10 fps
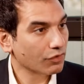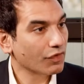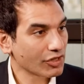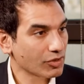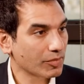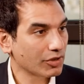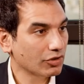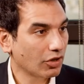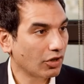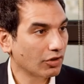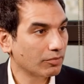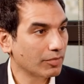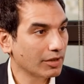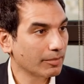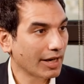investment on
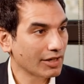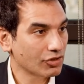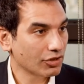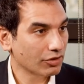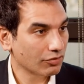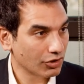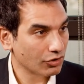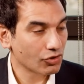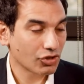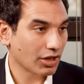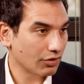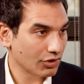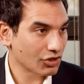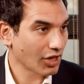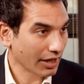minimizing, reducing, and
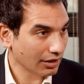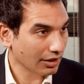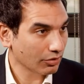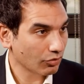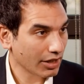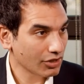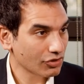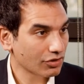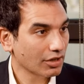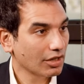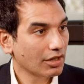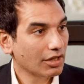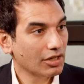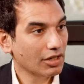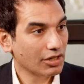recycling waste
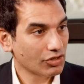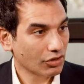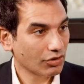uh, is a